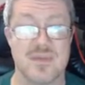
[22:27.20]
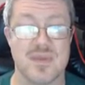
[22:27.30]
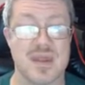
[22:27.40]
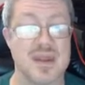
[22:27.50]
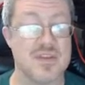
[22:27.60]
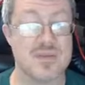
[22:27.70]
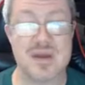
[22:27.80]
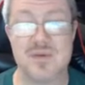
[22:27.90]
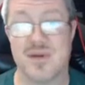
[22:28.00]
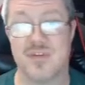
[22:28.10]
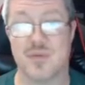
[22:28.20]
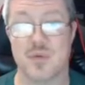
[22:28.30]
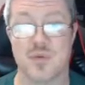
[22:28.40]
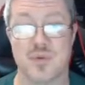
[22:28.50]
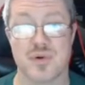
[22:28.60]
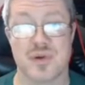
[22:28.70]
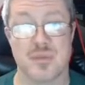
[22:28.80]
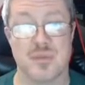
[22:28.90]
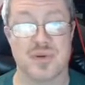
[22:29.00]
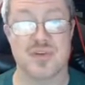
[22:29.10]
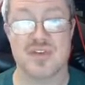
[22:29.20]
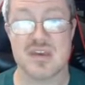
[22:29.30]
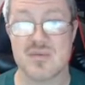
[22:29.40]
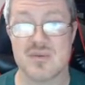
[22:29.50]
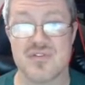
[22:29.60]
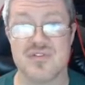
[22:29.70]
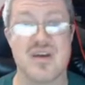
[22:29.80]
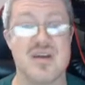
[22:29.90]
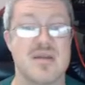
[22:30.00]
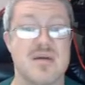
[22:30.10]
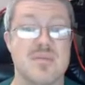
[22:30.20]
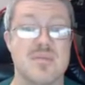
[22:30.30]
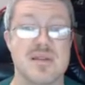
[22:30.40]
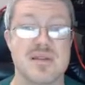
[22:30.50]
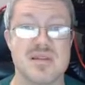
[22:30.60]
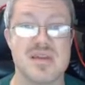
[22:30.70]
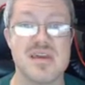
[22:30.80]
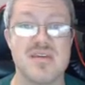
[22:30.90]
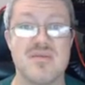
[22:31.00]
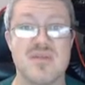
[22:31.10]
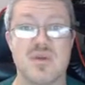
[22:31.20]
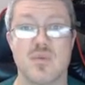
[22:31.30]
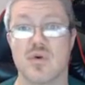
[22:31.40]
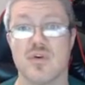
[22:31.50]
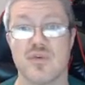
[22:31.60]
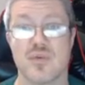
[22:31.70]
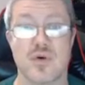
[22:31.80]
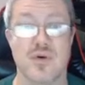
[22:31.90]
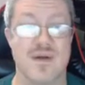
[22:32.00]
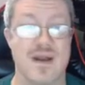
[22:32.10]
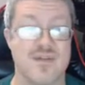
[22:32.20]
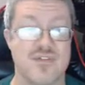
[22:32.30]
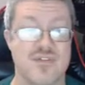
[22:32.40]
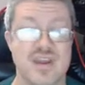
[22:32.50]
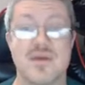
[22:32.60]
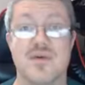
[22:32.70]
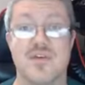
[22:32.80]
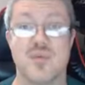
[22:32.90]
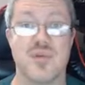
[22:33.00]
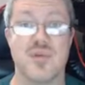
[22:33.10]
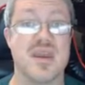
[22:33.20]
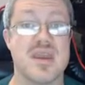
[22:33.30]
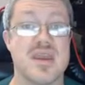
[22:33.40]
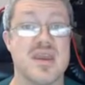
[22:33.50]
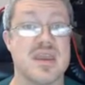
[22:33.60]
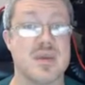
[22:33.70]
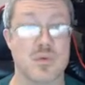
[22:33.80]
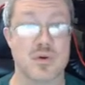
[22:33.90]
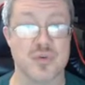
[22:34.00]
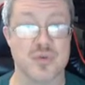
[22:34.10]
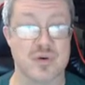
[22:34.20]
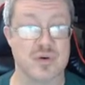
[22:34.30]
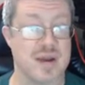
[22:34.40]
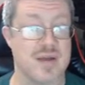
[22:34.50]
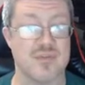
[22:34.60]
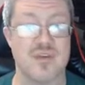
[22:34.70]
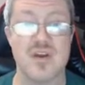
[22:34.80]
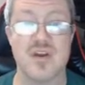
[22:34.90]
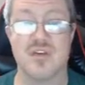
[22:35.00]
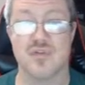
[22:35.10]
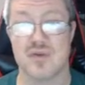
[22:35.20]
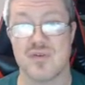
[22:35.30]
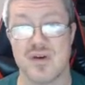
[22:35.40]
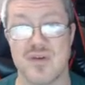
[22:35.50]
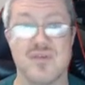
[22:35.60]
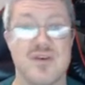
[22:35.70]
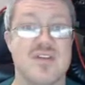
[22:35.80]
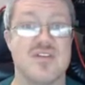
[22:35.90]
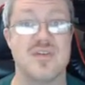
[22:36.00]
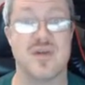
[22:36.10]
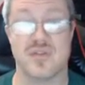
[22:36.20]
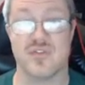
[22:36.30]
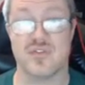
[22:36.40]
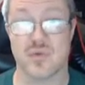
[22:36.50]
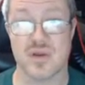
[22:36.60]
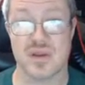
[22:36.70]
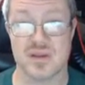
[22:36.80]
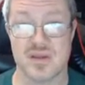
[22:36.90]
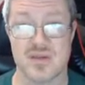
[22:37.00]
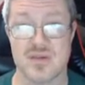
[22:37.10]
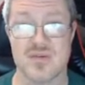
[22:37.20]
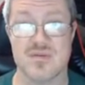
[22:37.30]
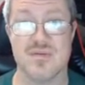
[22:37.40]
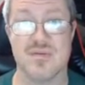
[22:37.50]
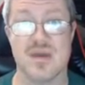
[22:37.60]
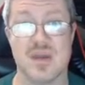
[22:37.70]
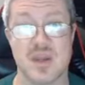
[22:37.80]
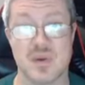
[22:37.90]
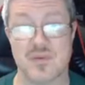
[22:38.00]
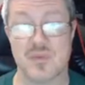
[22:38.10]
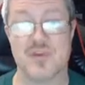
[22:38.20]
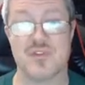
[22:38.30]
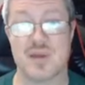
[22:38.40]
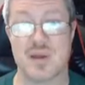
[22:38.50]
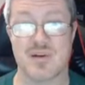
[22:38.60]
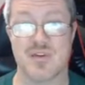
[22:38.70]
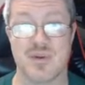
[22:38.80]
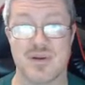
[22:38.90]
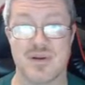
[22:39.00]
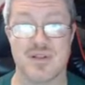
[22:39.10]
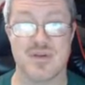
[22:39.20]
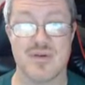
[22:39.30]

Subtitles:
That is my advice for World of Warcraft players. Give it a shot, but leave the World of Warcraft standard of play in World of Warcraft. Treat Final Fantasy like the story it is, and you'll have a much better experience.